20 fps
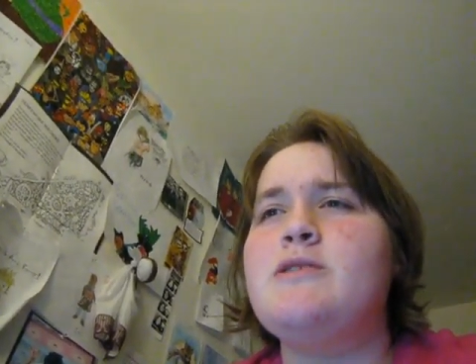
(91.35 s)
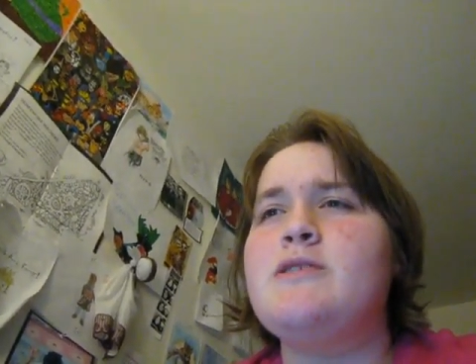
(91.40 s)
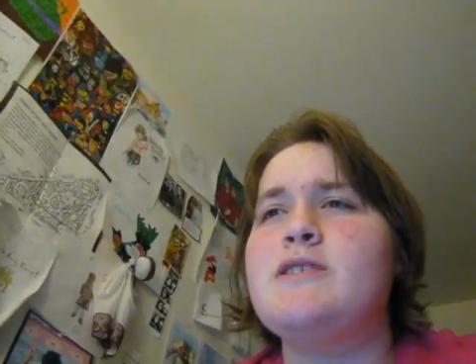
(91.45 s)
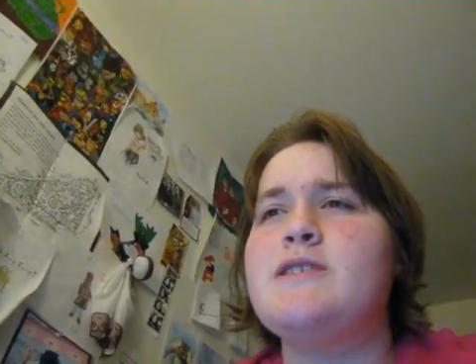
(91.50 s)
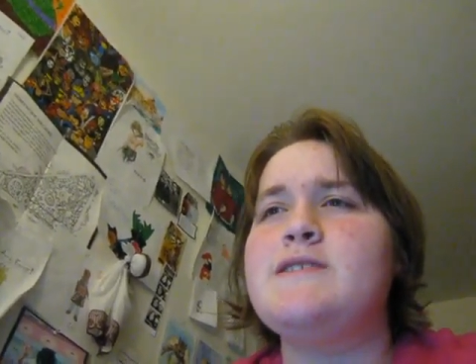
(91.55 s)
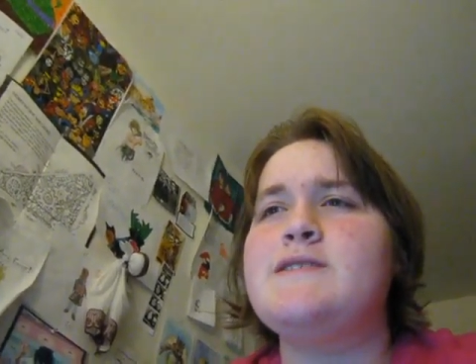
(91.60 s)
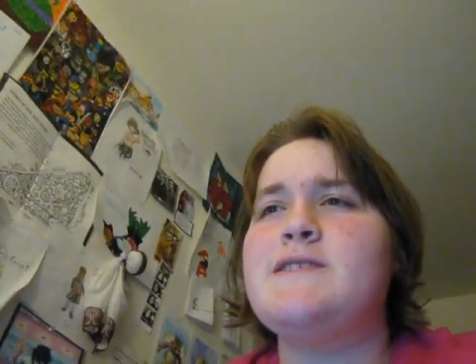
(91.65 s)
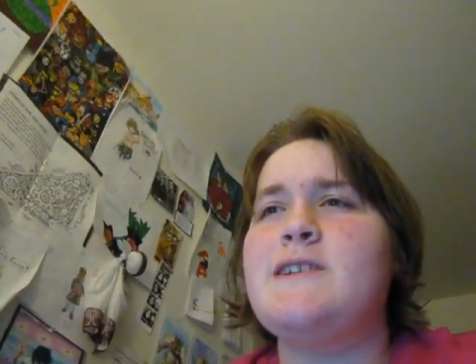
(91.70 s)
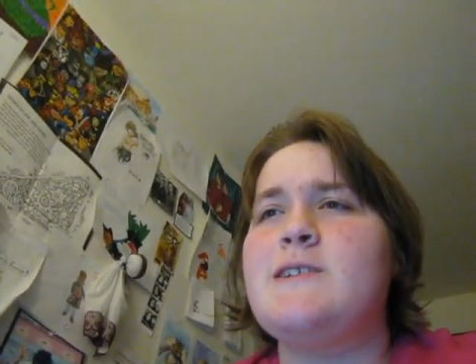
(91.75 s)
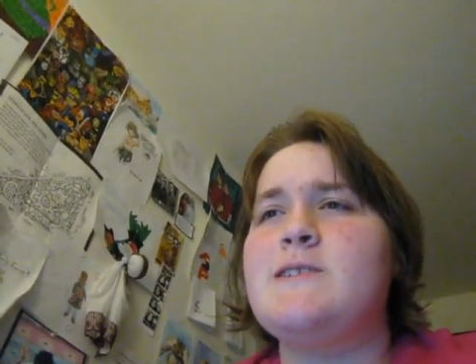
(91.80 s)
took
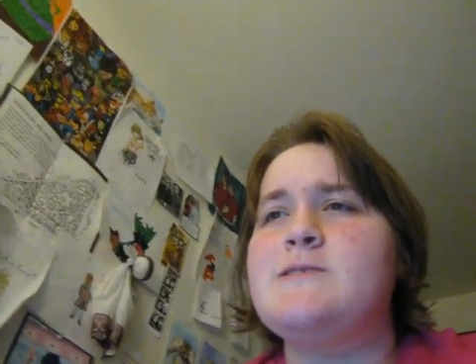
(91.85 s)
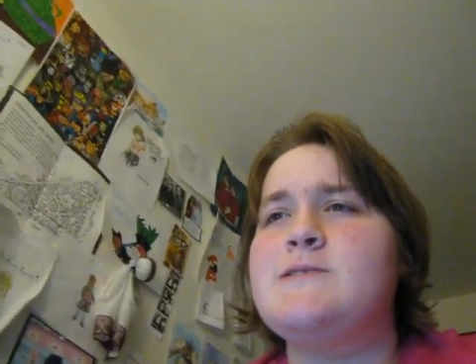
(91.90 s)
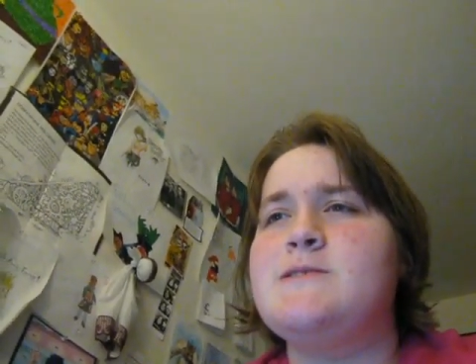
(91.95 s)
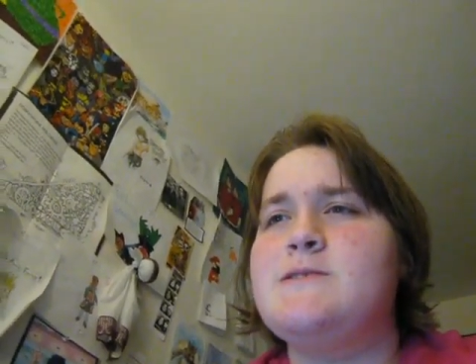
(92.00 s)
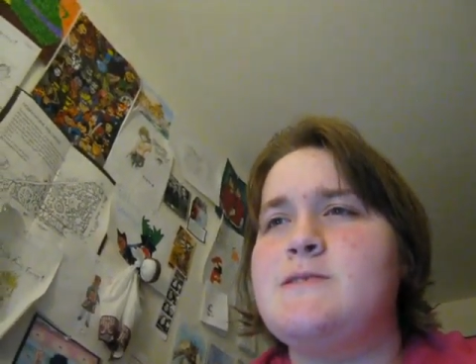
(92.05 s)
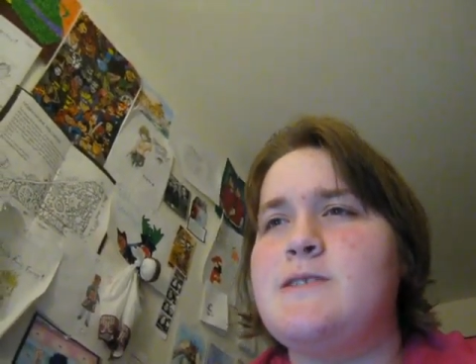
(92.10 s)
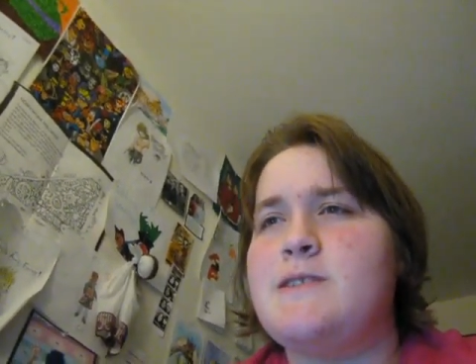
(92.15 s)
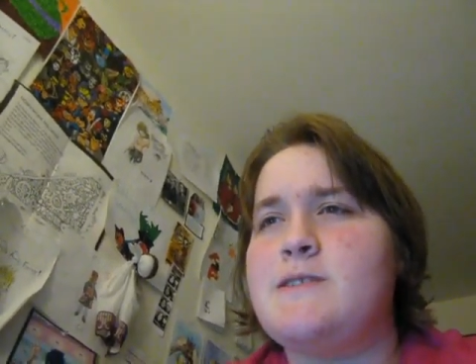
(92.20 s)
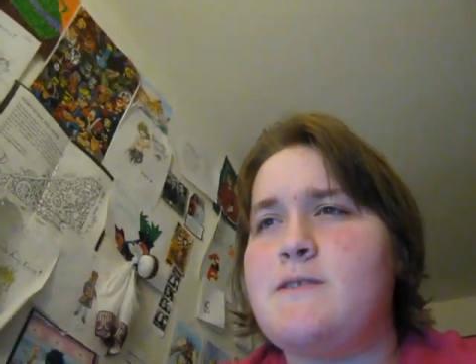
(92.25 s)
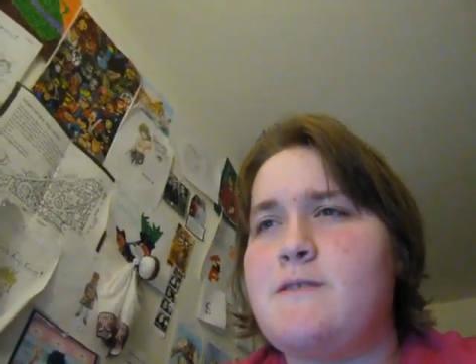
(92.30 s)
his
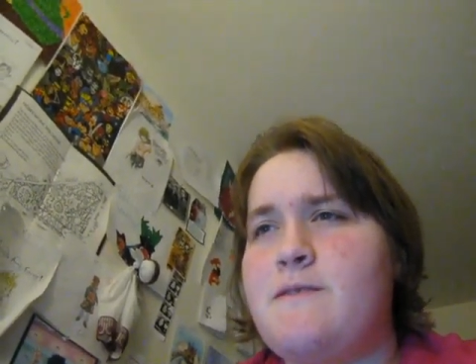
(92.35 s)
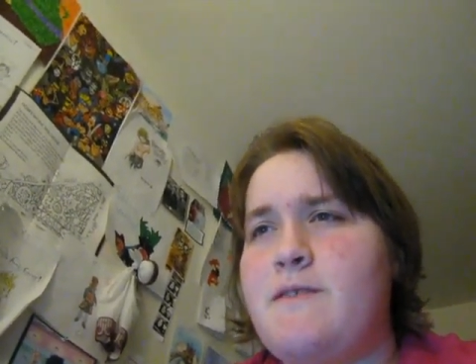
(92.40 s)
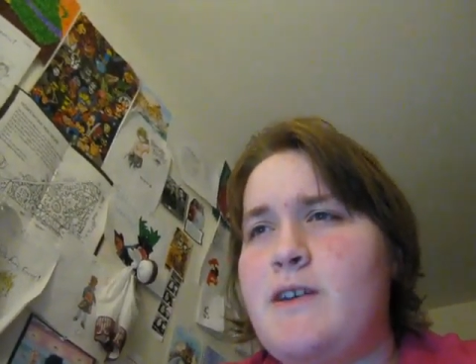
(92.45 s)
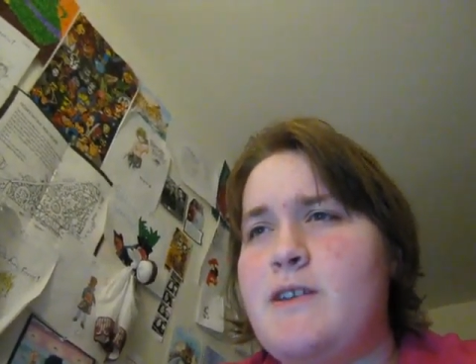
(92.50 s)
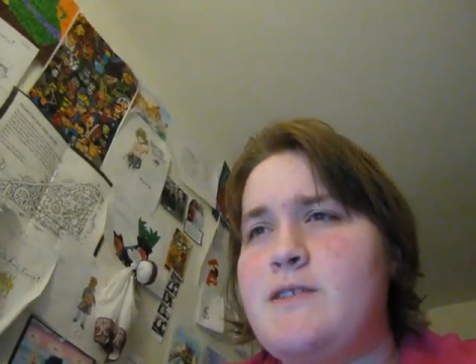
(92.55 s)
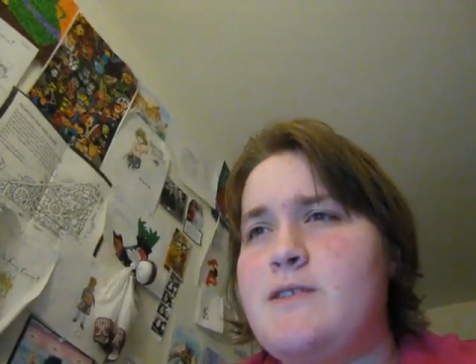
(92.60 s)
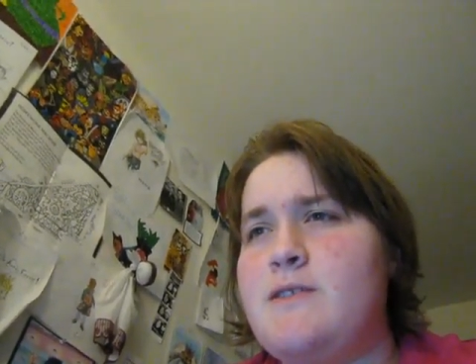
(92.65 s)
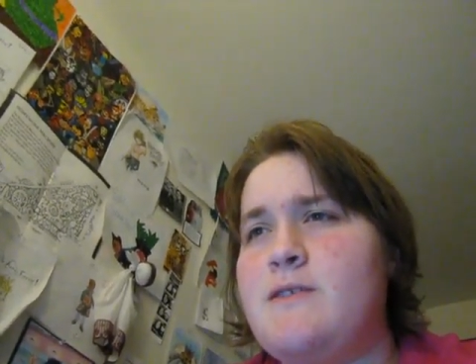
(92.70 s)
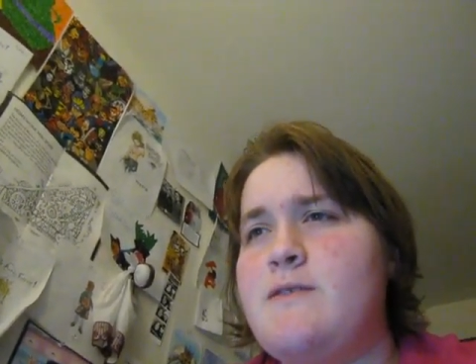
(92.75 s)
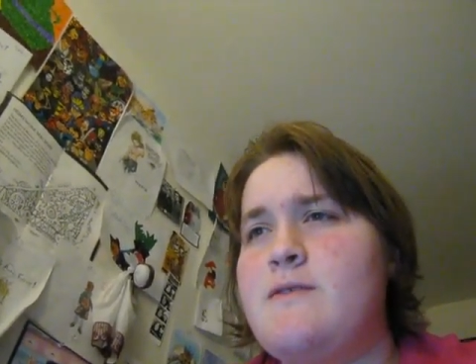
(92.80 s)
silences as
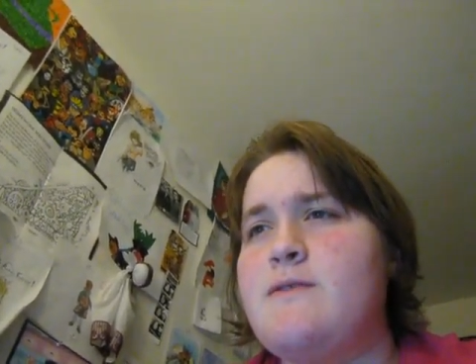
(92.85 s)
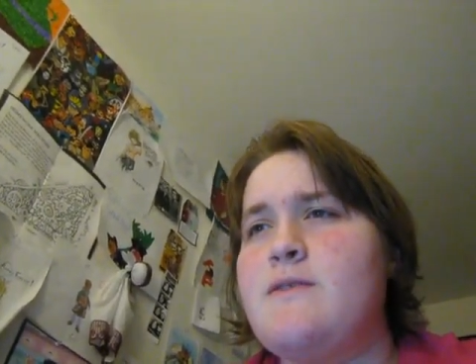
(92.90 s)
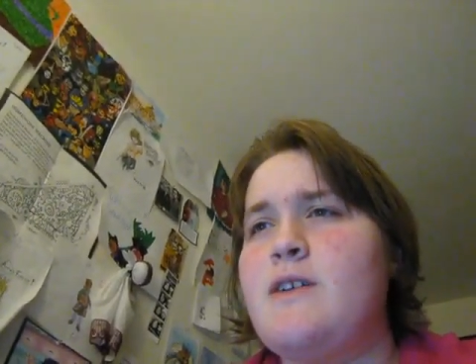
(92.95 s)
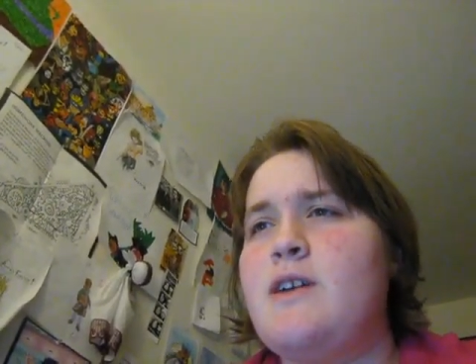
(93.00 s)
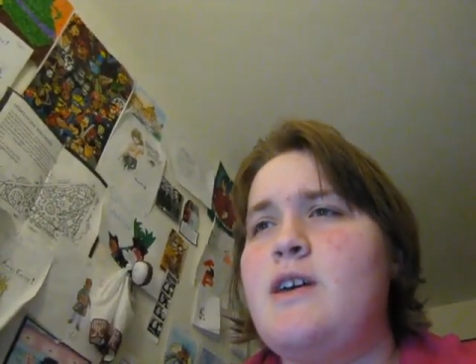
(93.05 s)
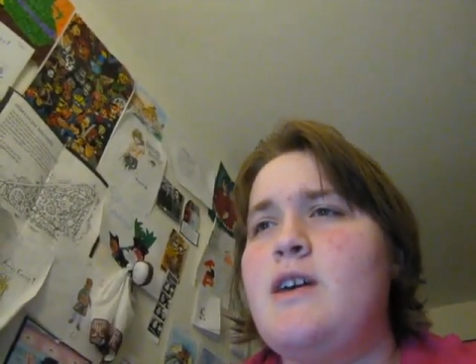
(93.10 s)
offensive,